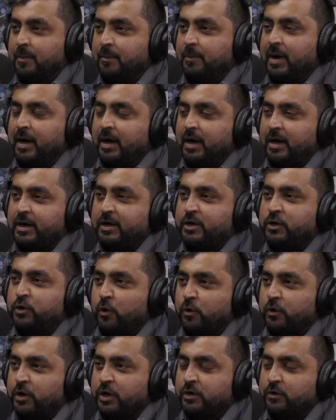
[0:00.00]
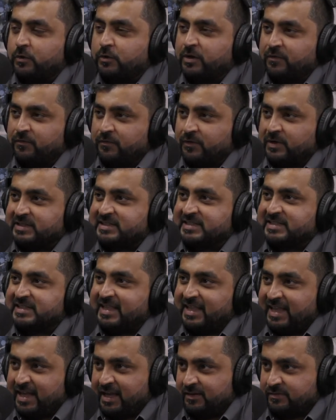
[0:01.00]
by talking to different
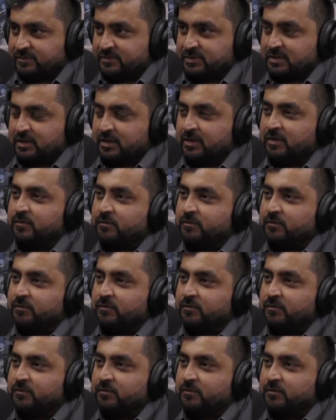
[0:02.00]
slaves